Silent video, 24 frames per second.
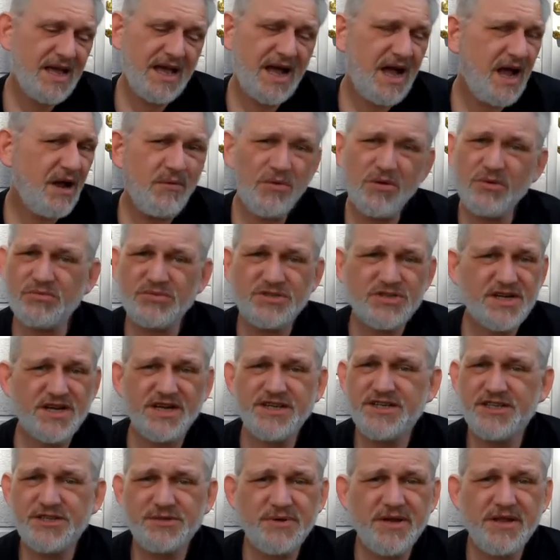I won't
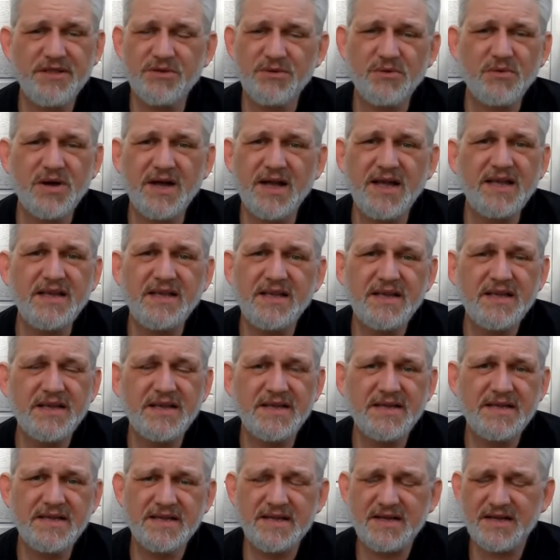judge you either way.
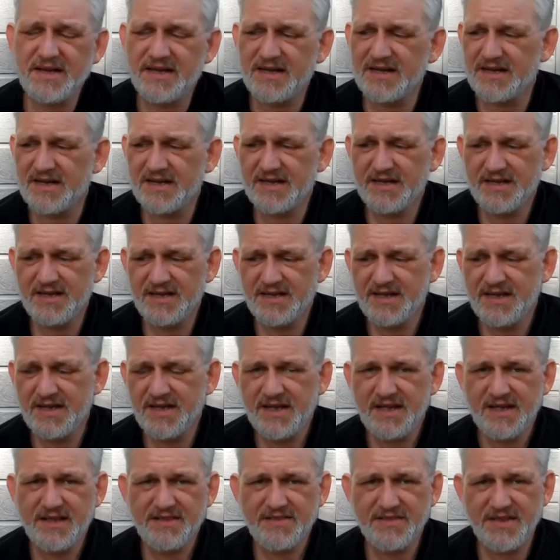
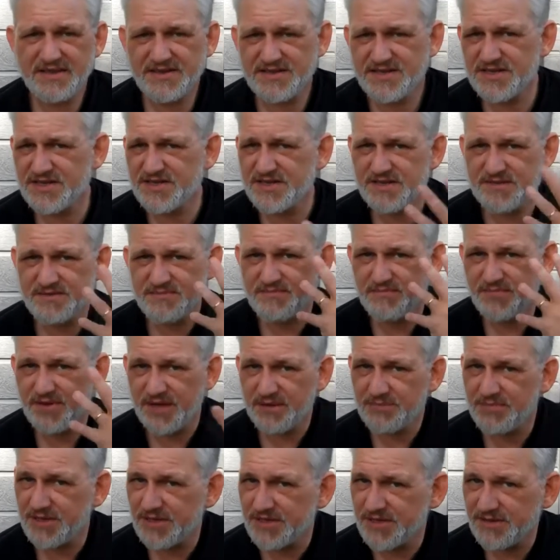That's just
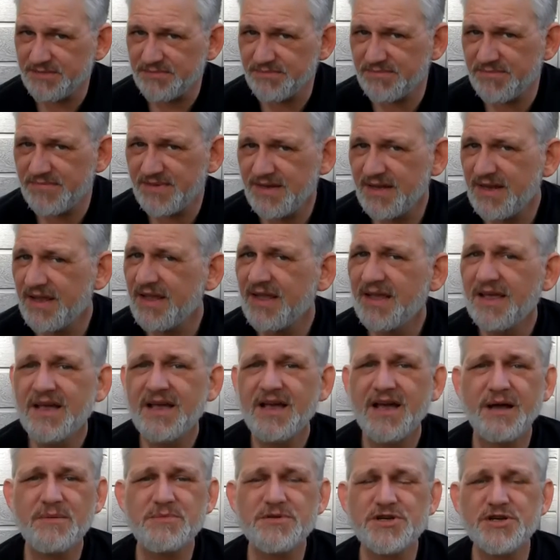my opinion.
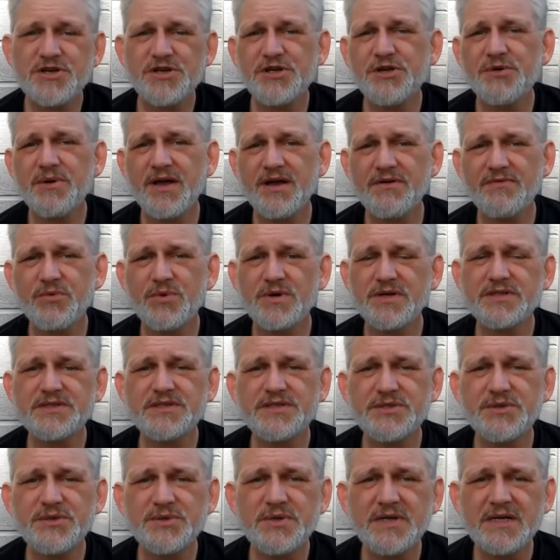I'm sure you have one
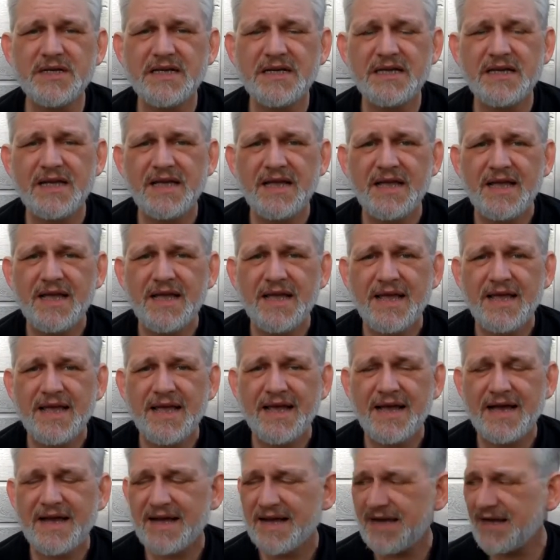too.
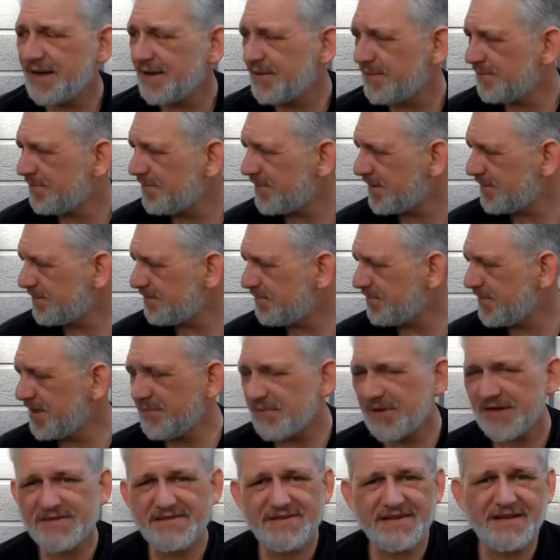Me,
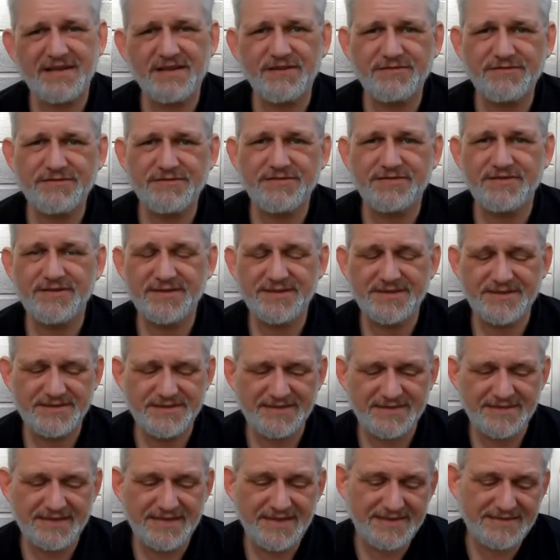
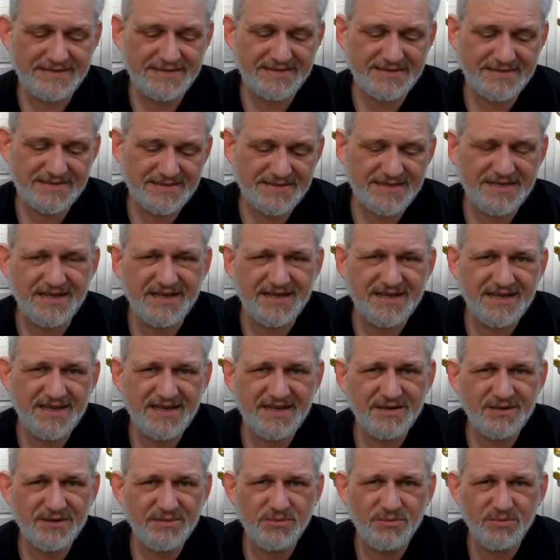myself, that's kind
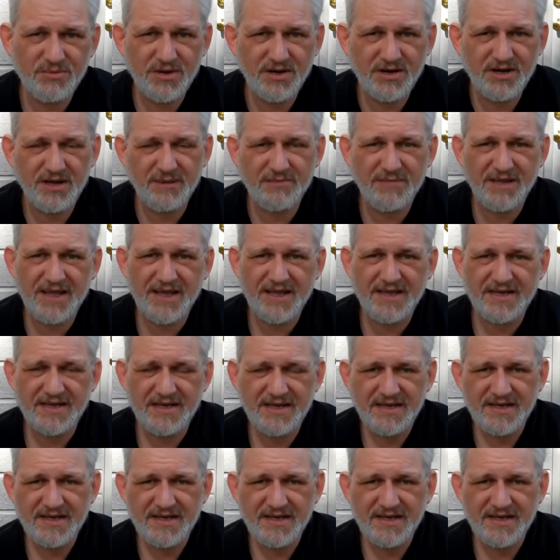of where I'm at.